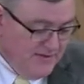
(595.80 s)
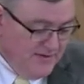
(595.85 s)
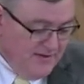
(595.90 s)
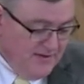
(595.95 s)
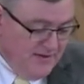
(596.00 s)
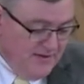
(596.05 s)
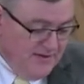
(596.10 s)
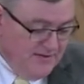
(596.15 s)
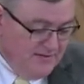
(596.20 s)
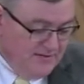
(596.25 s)

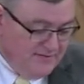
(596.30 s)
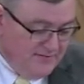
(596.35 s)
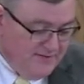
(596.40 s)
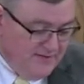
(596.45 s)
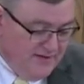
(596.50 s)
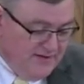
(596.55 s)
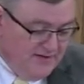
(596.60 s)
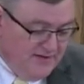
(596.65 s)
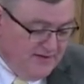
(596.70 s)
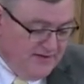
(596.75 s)
And he
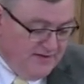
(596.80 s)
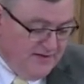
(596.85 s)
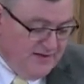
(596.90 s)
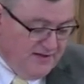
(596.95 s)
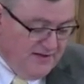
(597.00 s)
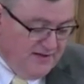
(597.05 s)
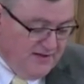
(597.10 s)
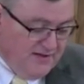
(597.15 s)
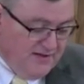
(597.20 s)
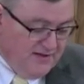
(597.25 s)
said,
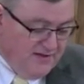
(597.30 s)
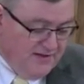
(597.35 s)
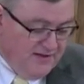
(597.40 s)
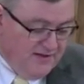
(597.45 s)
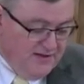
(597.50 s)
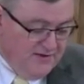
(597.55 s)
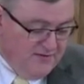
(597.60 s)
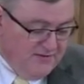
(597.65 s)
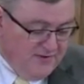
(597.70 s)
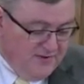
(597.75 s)

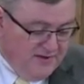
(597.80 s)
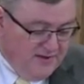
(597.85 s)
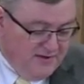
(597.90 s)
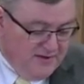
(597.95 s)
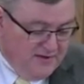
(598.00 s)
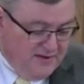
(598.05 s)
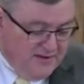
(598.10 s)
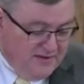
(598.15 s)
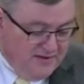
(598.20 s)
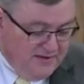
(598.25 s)
here
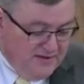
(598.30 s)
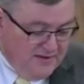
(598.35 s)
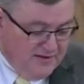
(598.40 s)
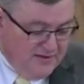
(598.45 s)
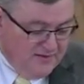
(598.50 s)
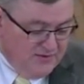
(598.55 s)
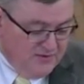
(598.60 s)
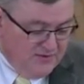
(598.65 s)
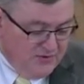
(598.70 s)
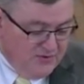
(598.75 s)
in
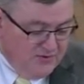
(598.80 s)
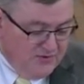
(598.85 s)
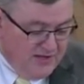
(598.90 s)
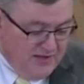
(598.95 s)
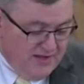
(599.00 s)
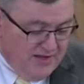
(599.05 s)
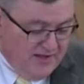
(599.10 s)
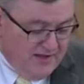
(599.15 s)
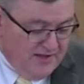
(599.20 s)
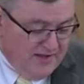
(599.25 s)
the UK
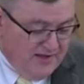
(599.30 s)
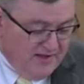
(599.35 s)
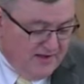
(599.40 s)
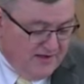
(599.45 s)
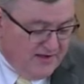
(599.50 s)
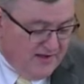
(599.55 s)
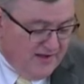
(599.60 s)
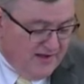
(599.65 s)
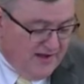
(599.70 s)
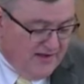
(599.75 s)
at
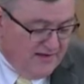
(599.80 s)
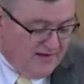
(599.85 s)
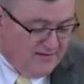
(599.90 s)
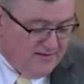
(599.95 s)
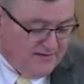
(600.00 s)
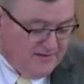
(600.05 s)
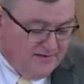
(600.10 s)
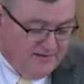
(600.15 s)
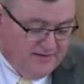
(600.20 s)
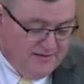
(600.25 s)
night,
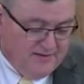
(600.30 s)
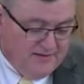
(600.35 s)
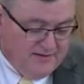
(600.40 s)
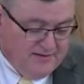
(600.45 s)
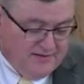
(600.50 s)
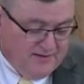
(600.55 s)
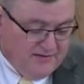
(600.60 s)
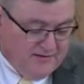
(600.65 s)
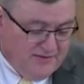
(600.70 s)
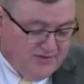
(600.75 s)

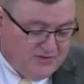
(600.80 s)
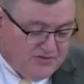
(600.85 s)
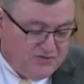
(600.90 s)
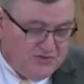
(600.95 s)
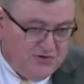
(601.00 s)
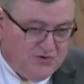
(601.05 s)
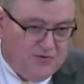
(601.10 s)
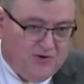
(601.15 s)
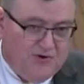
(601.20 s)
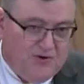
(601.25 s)
you know, they
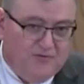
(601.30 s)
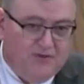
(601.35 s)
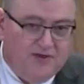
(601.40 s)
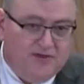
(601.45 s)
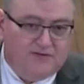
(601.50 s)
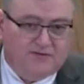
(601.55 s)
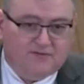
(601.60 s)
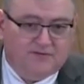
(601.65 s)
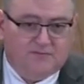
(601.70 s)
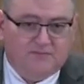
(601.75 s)
show all
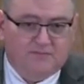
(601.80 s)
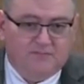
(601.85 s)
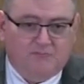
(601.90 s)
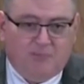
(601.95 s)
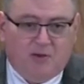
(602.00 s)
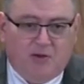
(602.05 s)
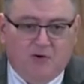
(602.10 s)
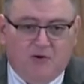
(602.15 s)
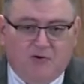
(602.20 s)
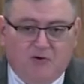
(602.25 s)
these
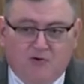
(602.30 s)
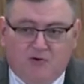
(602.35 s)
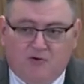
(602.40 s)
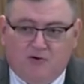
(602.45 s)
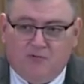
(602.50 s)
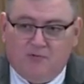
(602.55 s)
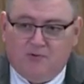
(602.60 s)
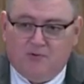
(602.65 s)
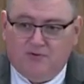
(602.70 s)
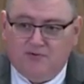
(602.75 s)

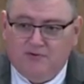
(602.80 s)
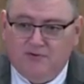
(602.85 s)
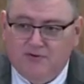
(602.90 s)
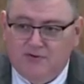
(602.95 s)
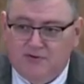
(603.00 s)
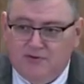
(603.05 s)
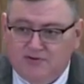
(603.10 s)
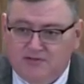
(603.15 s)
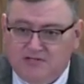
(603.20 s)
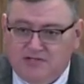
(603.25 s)
paranormal
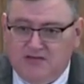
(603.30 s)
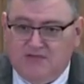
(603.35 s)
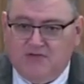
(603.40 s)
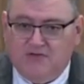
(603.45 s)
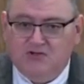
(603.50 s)
TV